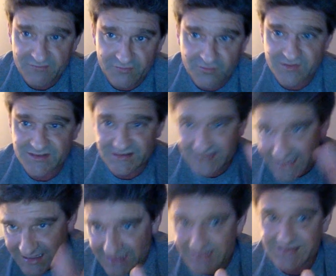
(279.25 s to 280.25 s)
forces
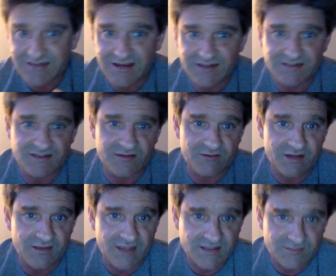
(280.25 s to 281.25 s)
inside Syria.
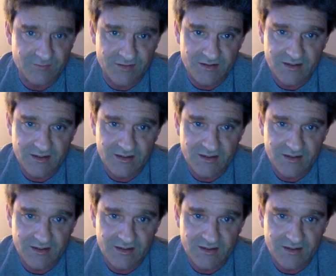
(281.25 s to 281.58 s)
That's what.